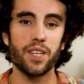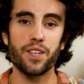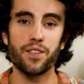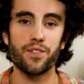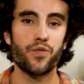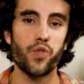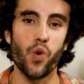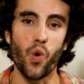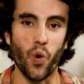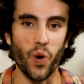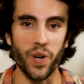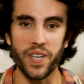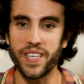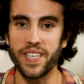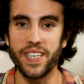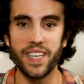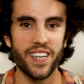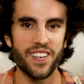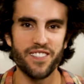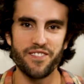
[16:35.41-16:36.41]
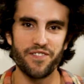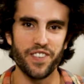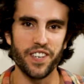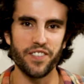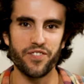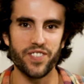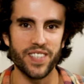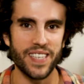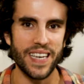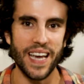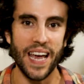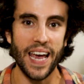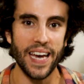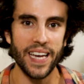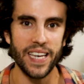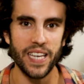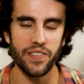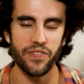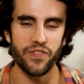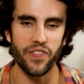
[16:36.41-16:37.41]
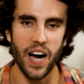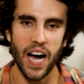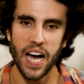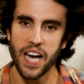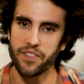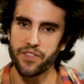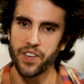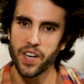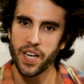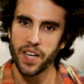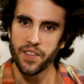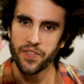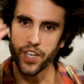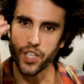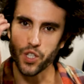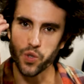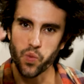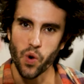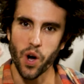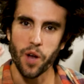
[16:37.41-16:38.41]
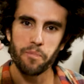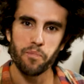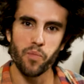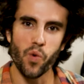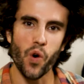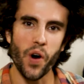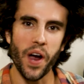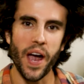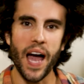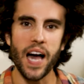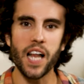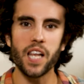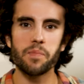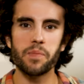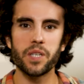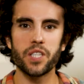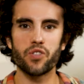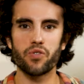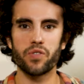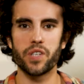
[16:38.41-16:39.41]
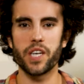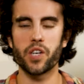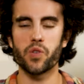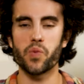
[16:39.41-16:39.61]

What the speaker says: 40, 50, 85, there's one more element to the